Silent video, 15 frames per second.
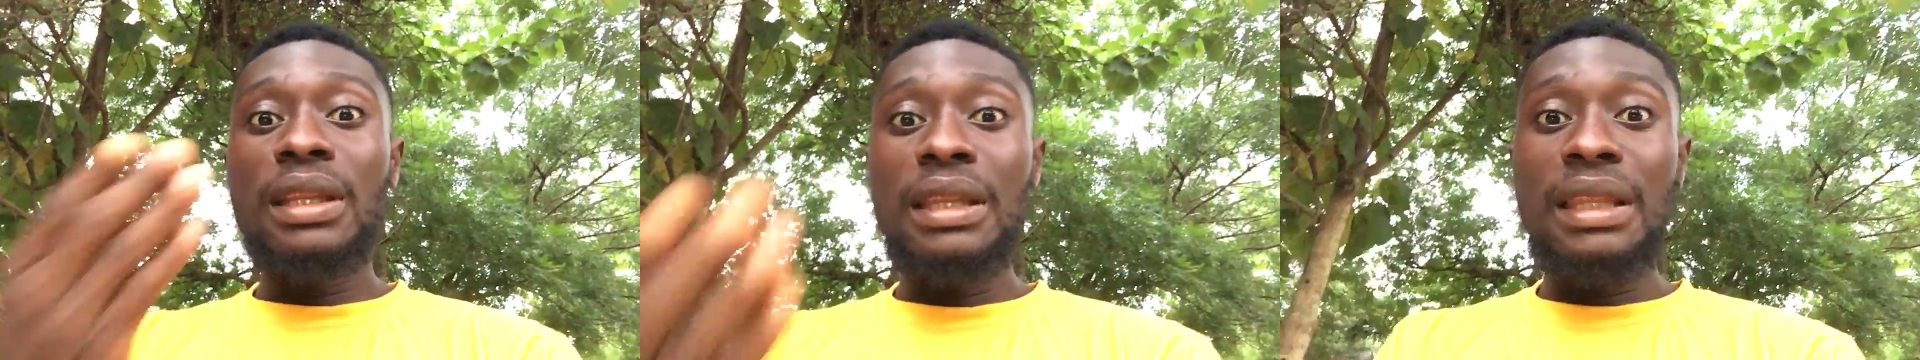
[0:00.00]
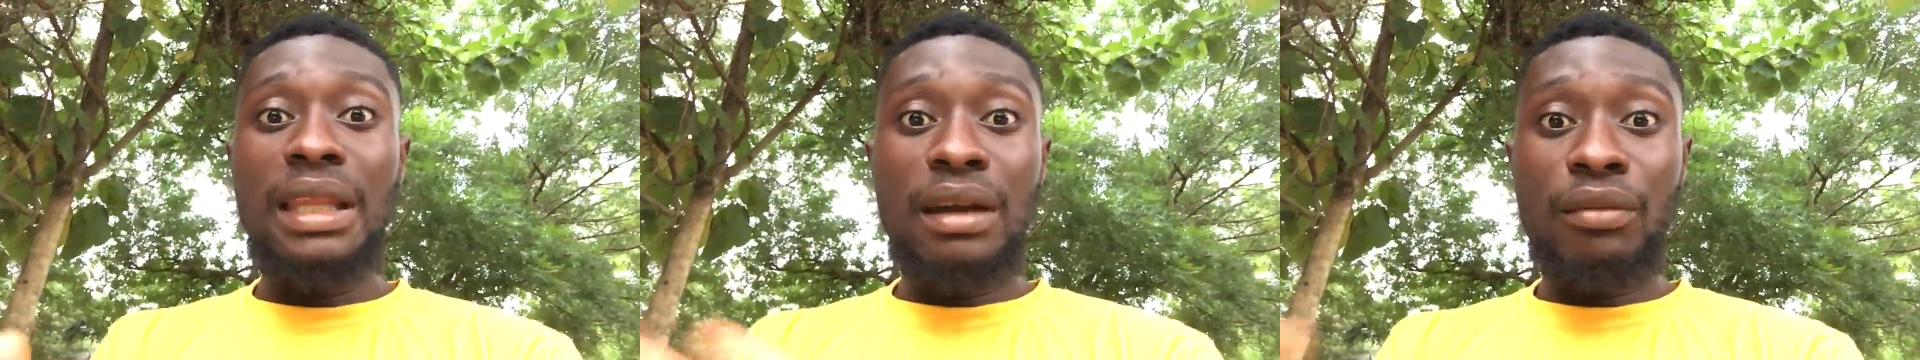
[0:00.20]

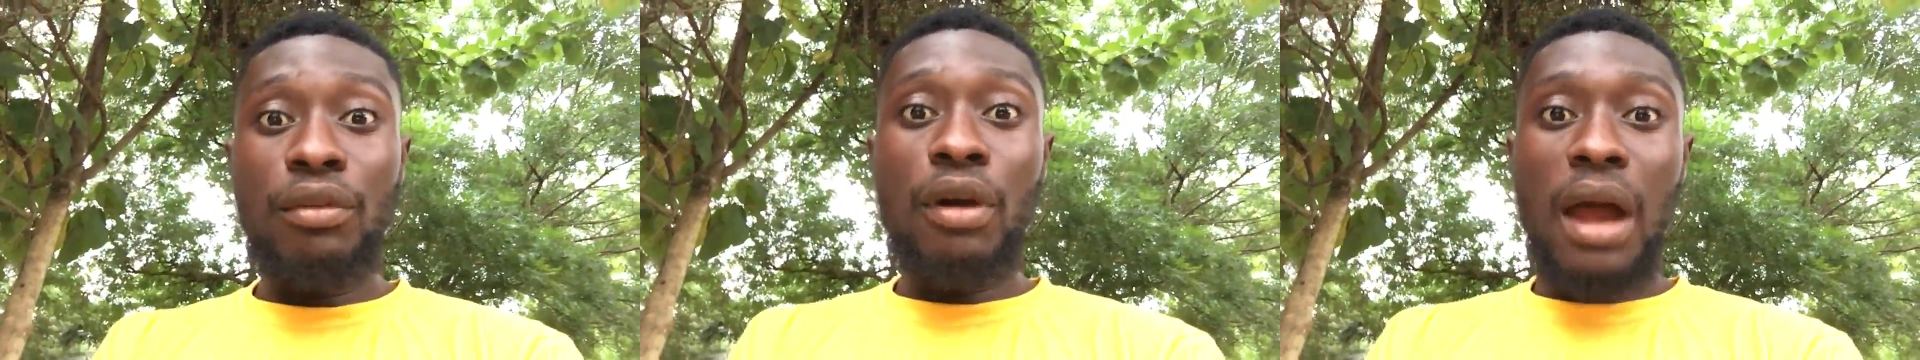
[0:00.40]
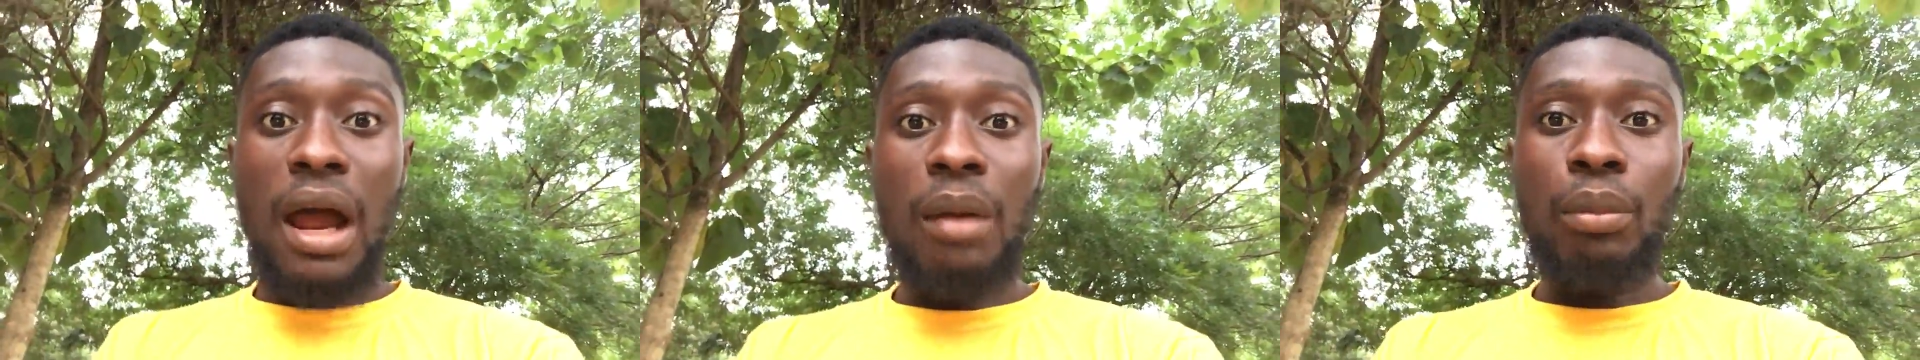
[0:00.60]

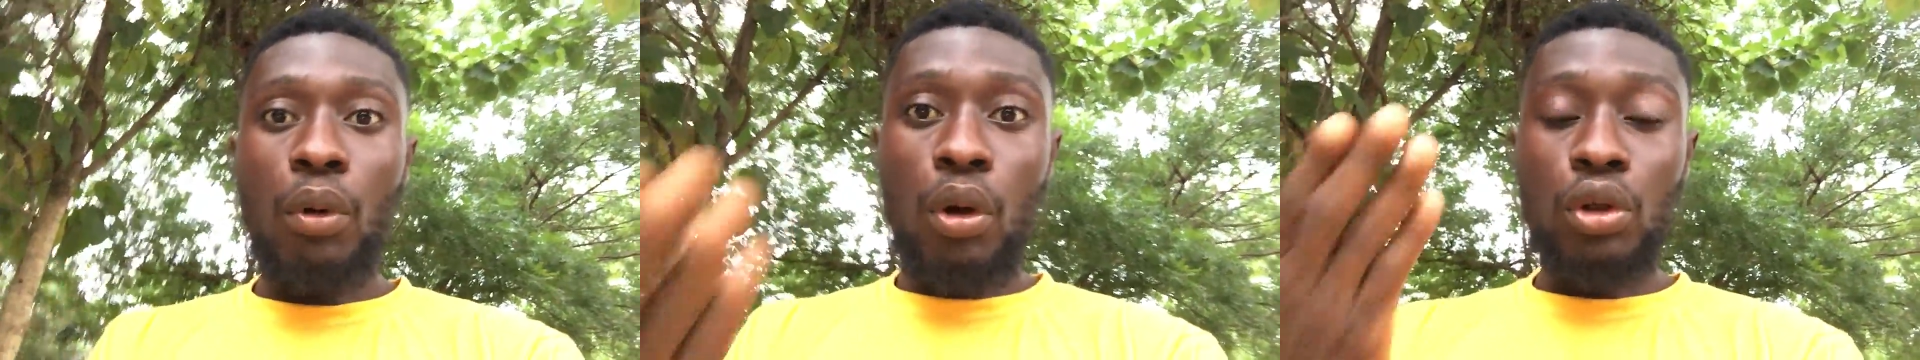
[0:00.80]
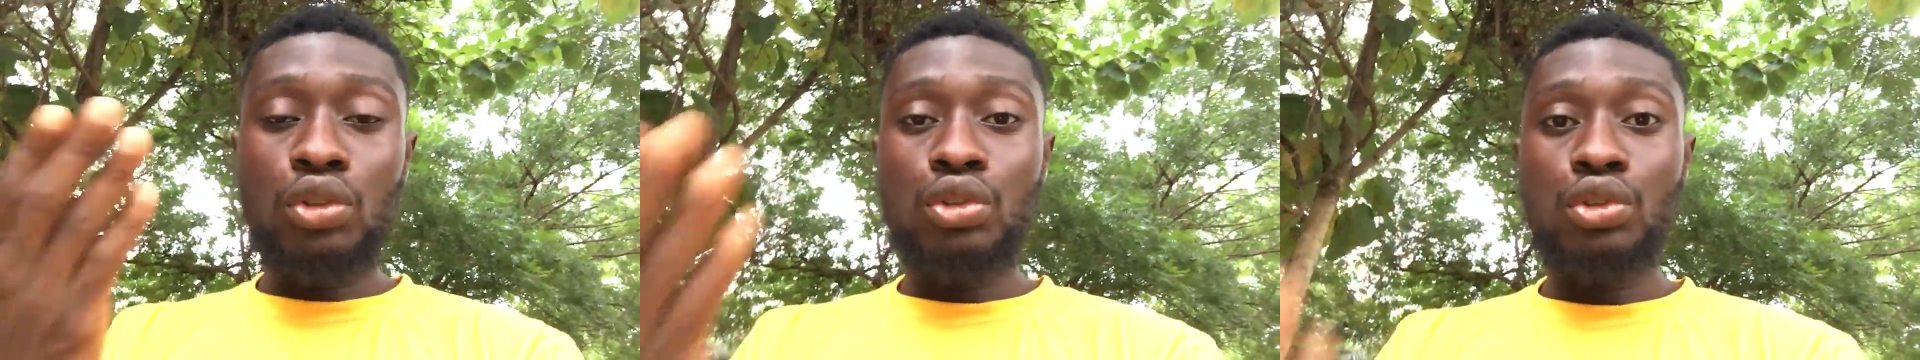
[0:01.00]
level up
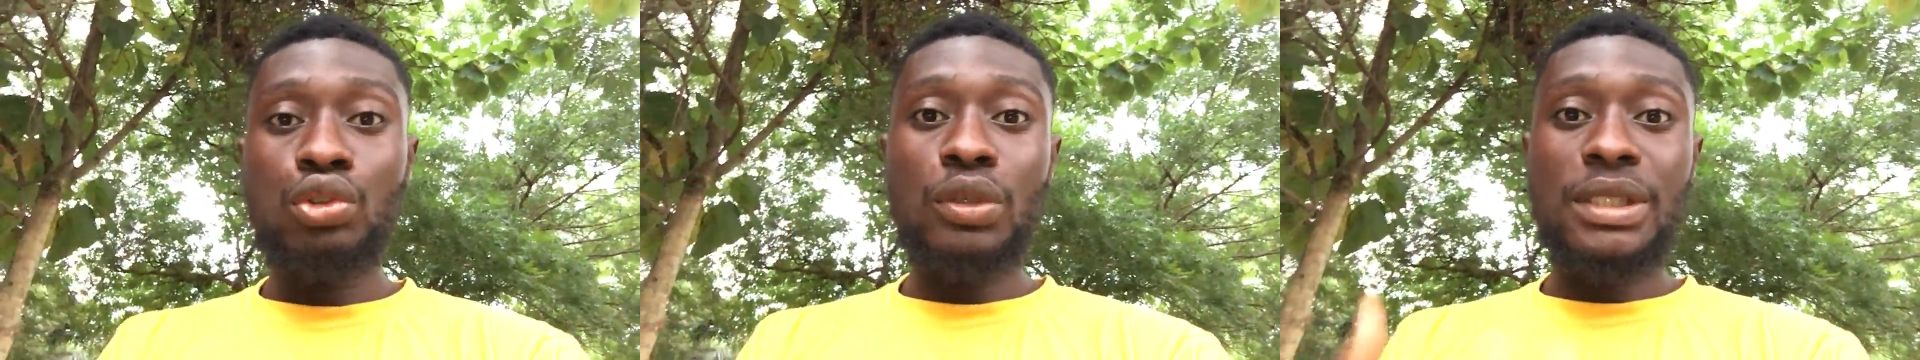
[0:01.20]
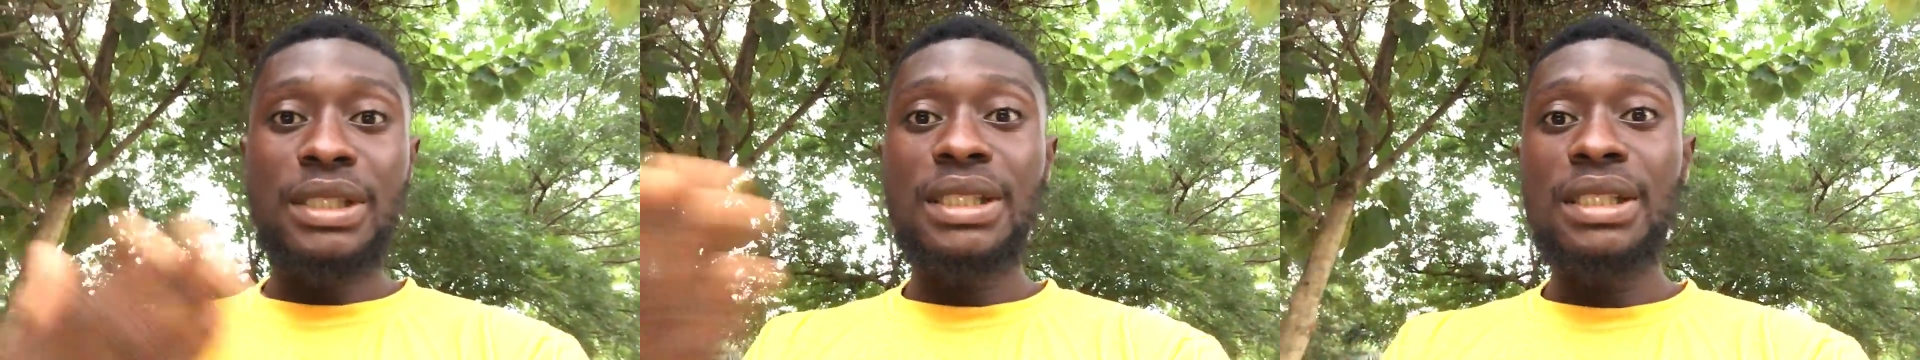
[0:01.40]
or to
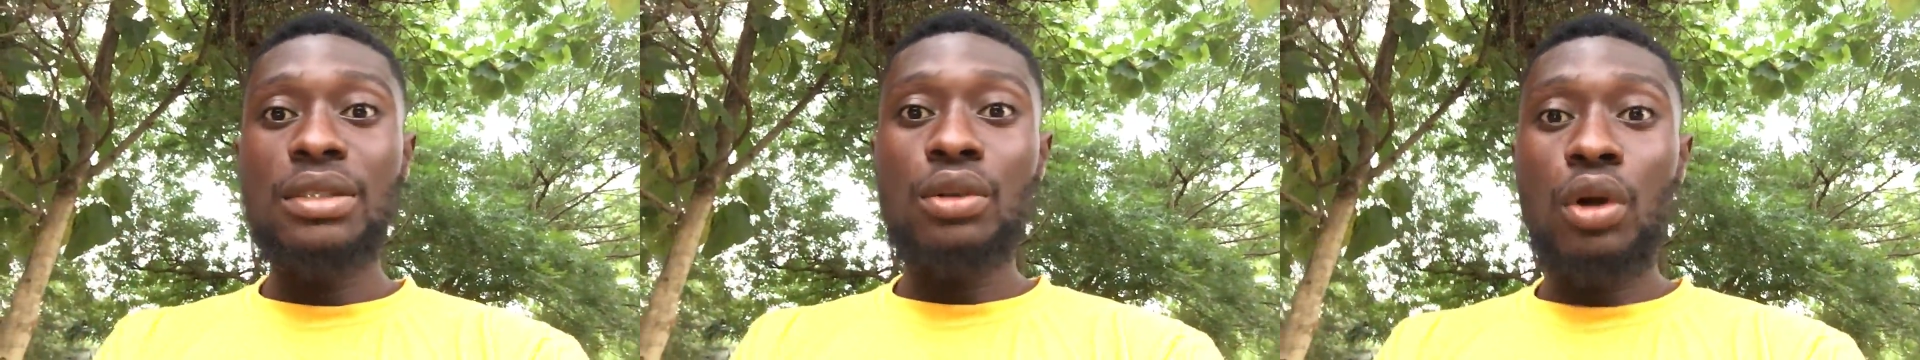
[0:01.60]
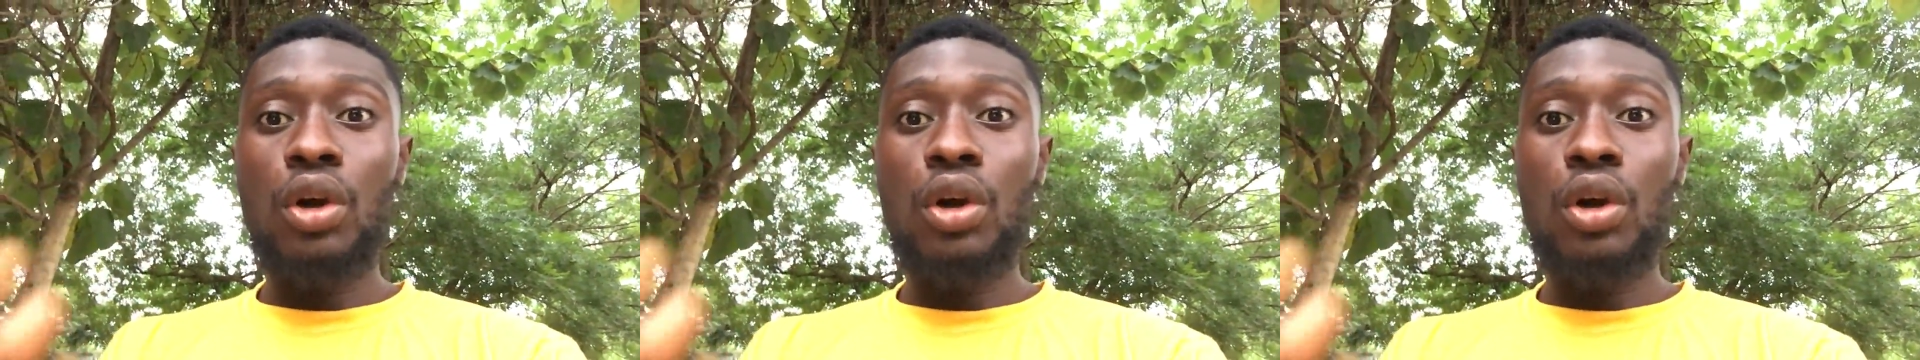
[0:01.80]
succeed